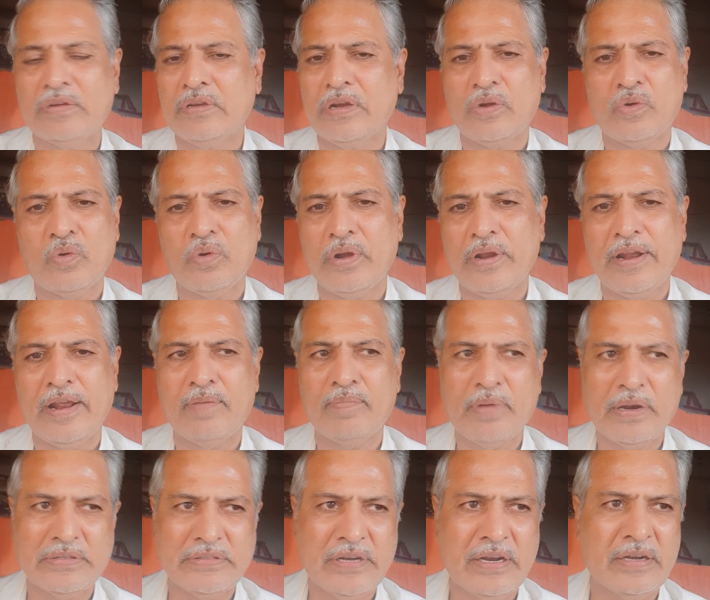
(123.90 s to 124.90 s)
say
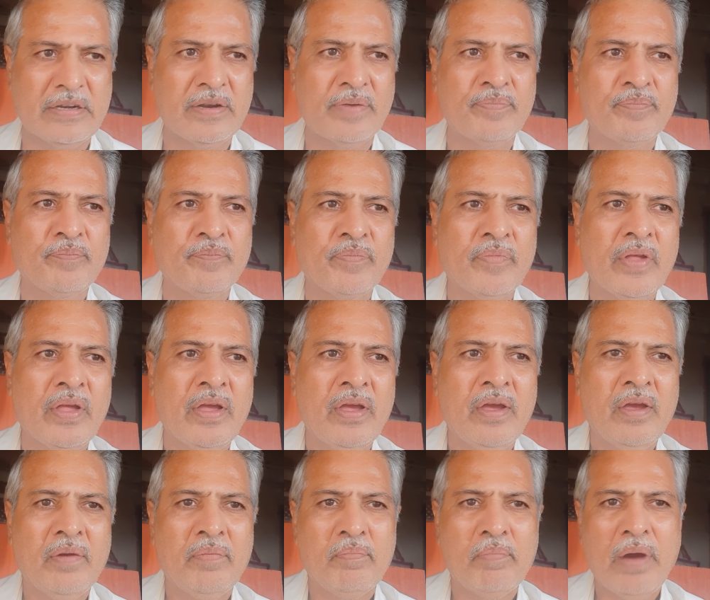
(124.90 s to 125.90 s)
29%.
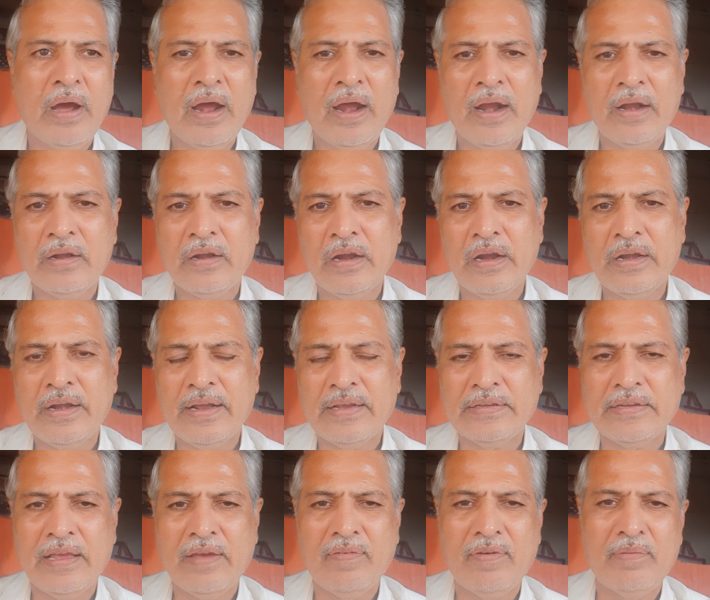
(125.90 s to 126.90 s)
But it
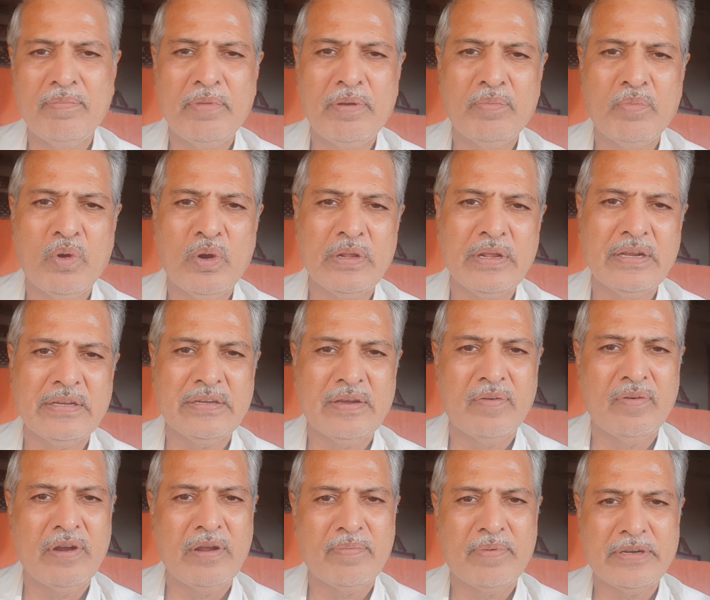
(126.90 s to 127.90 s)
has given me more than
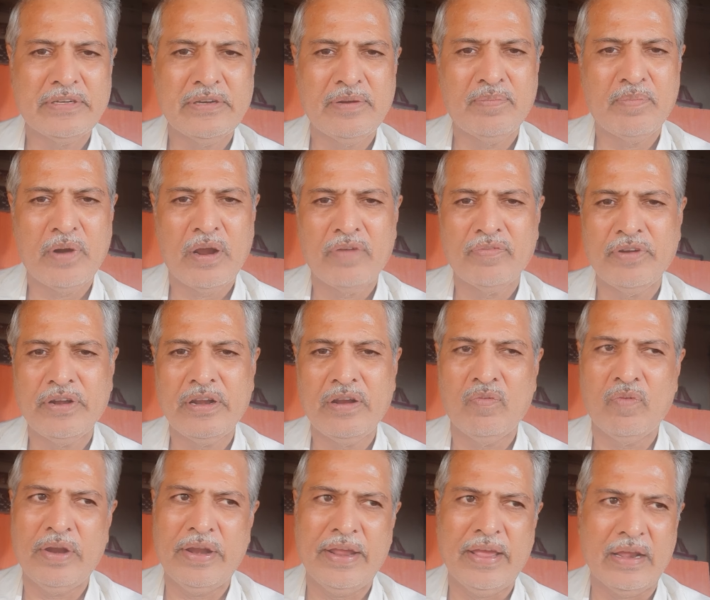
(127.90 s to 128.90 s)
70% profit
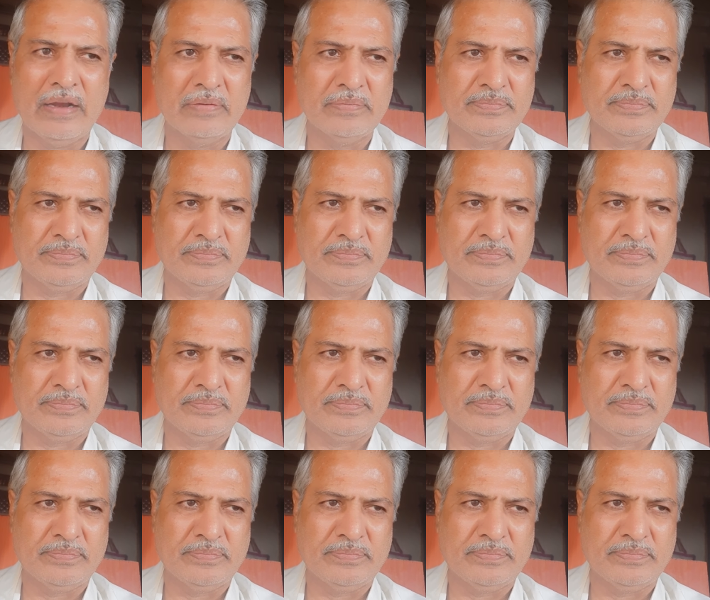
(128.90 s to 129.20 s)
in 1 year.